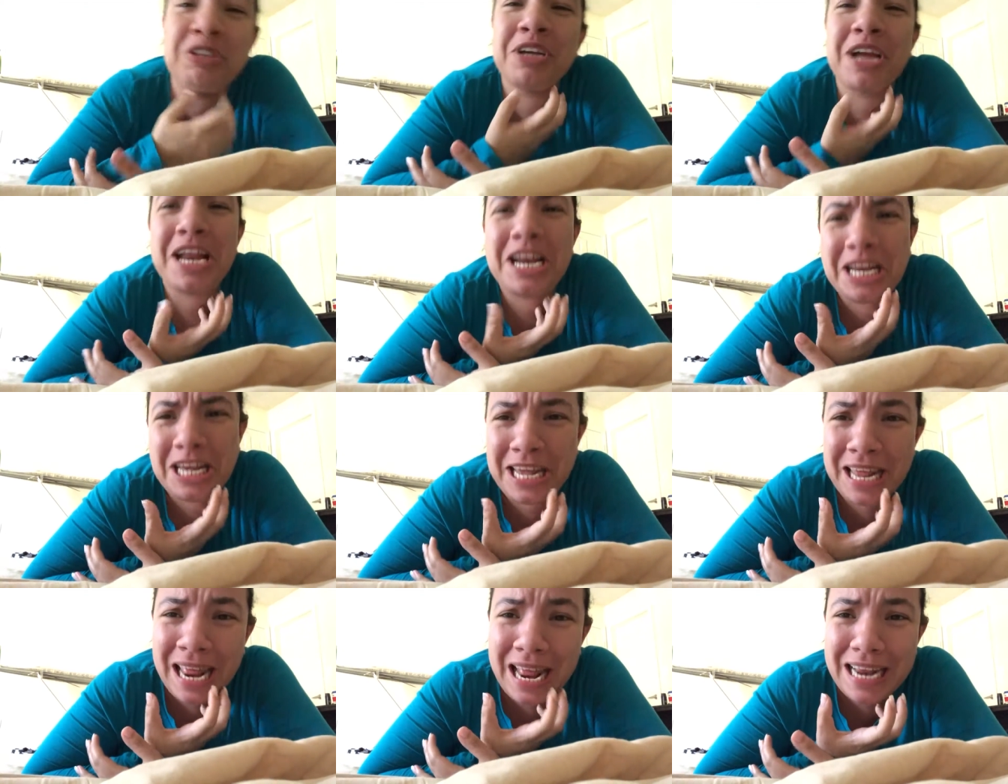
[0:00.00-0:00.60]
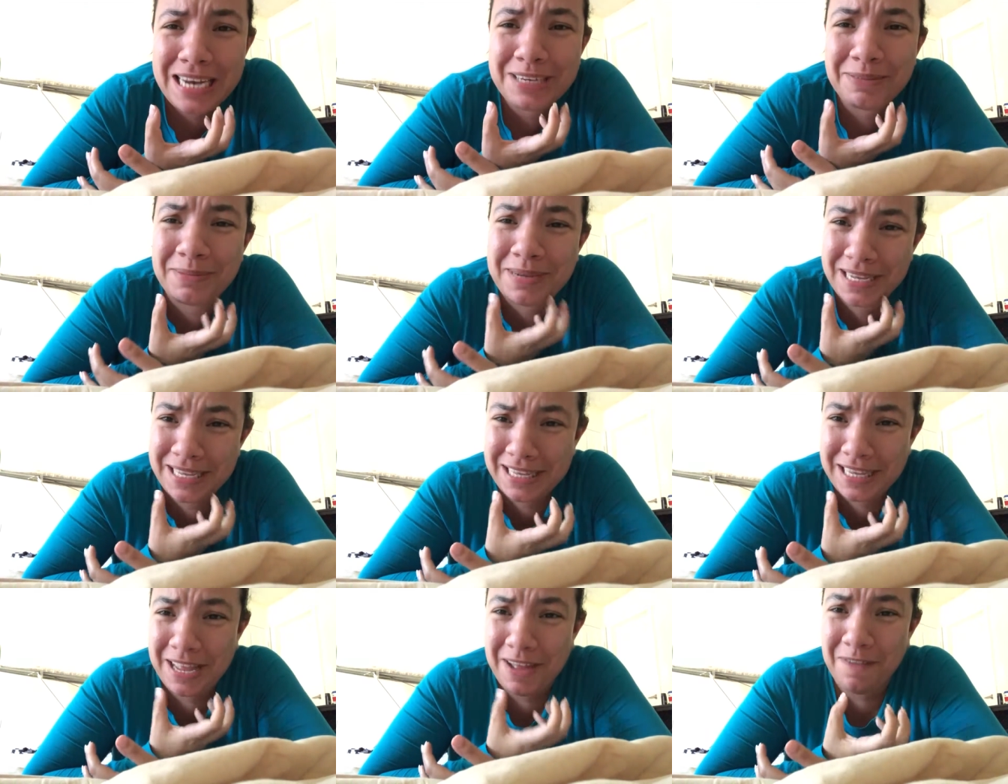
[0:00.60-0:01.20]
was trying to
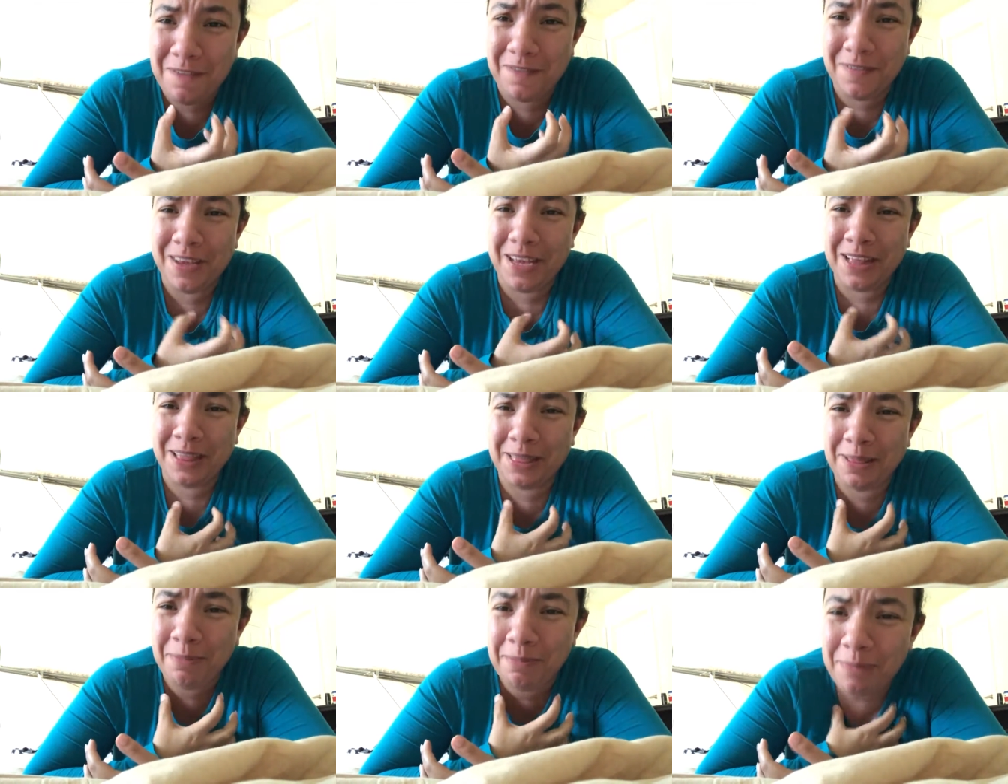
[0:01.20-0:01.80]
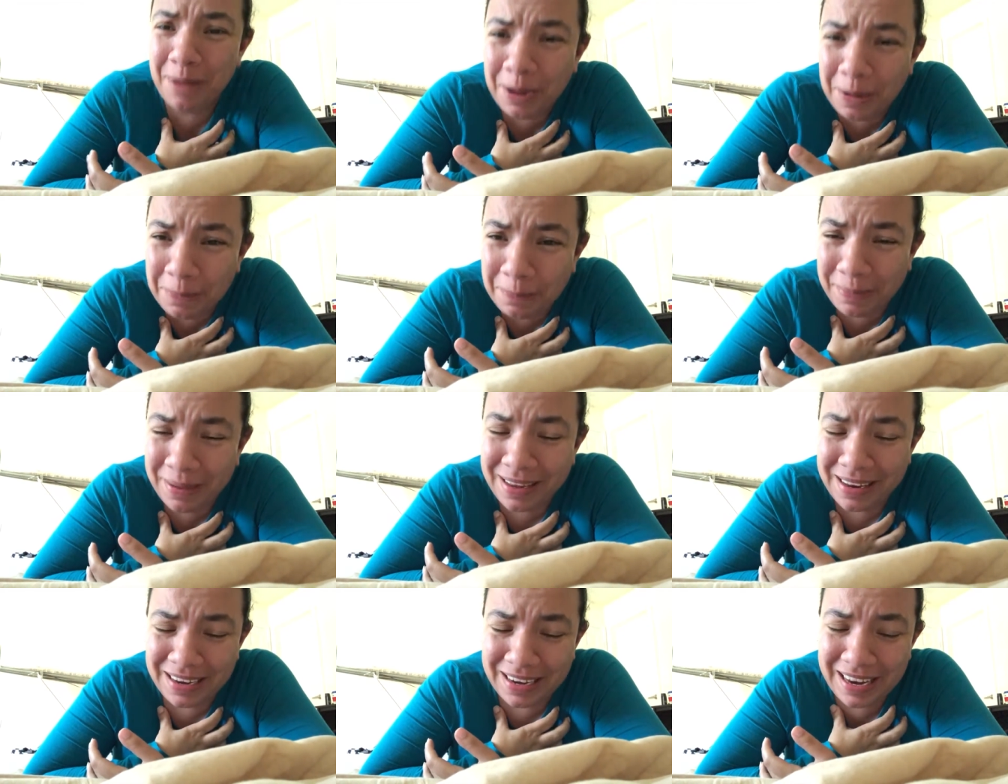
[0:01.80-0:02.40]
catch myself in the
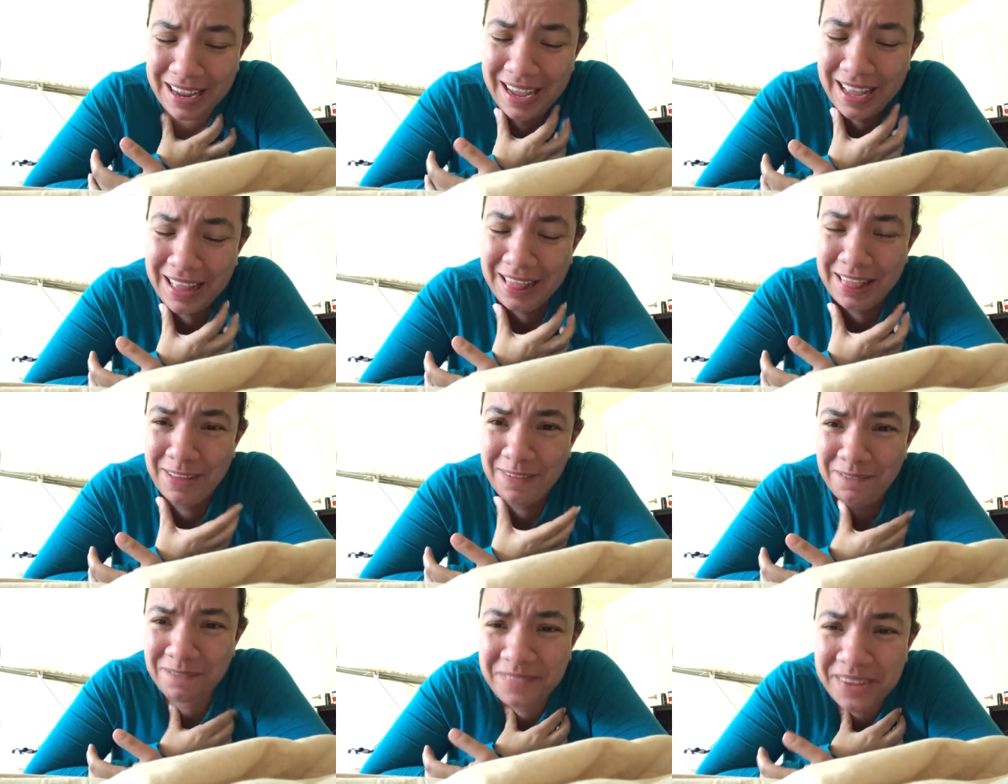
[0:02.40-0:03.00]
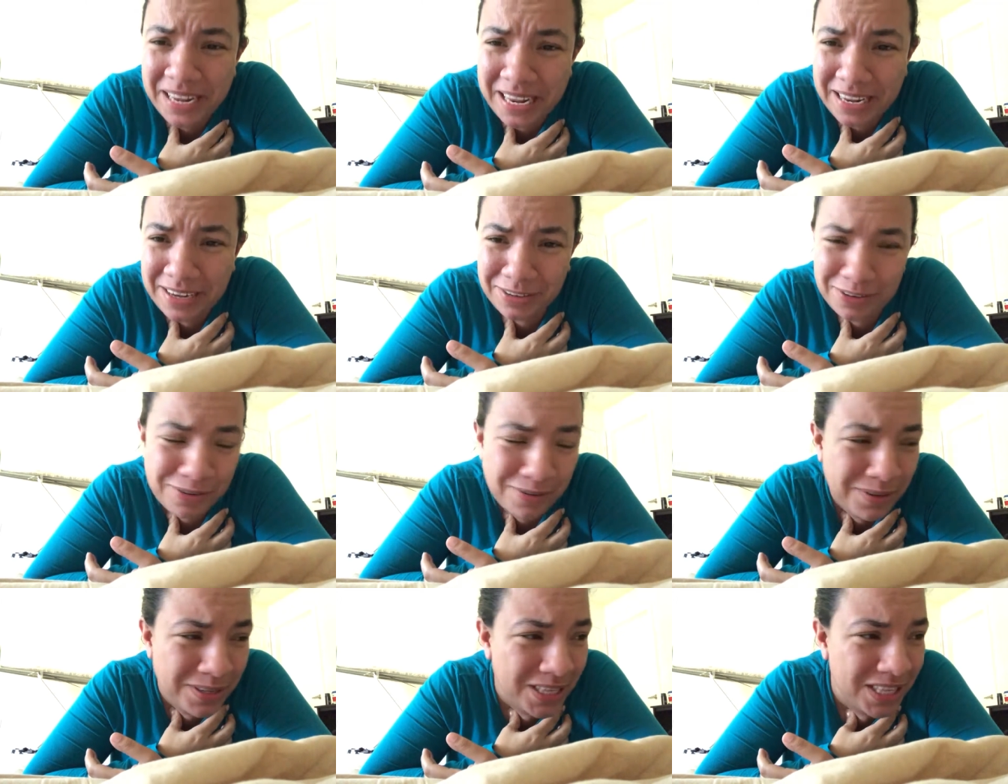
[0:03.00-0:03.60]
moment and the
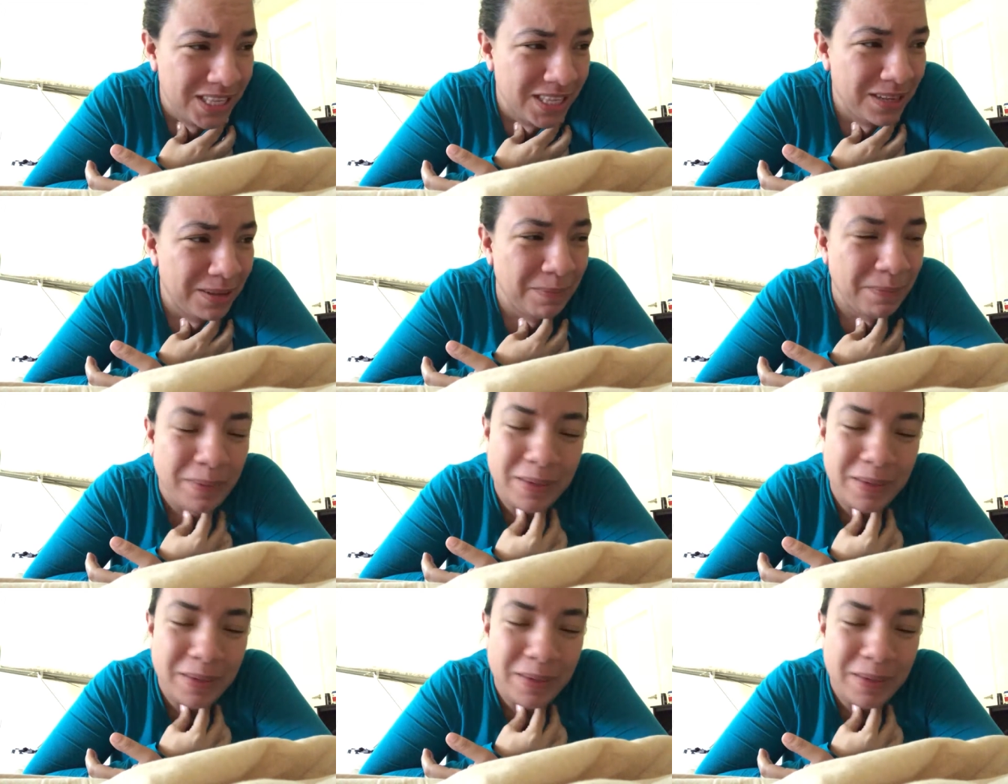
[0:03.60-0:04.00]
field,